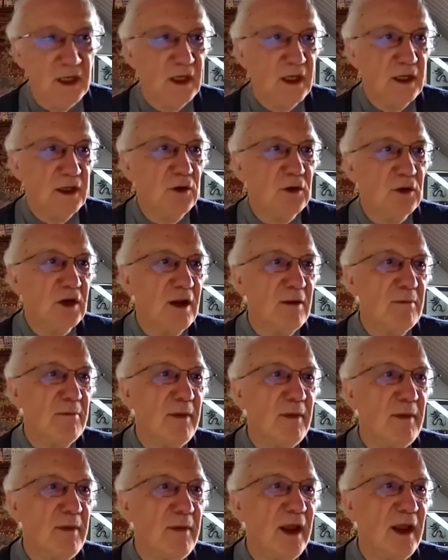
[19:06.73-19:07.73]
You can
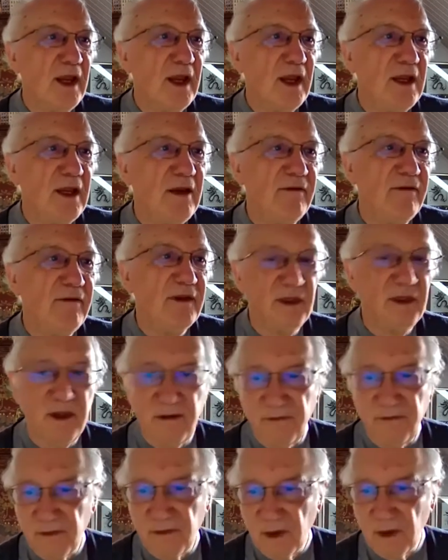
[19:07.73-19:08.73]
make even
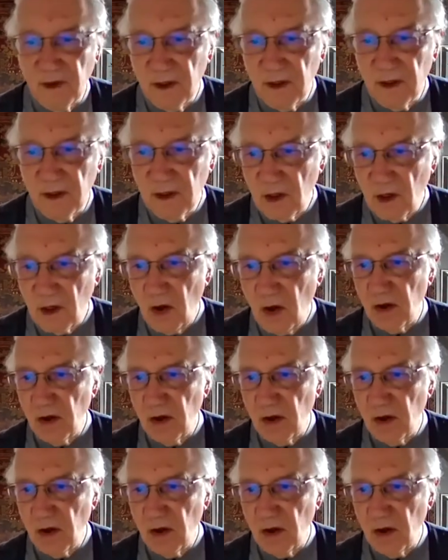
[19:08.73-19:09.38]
different colors,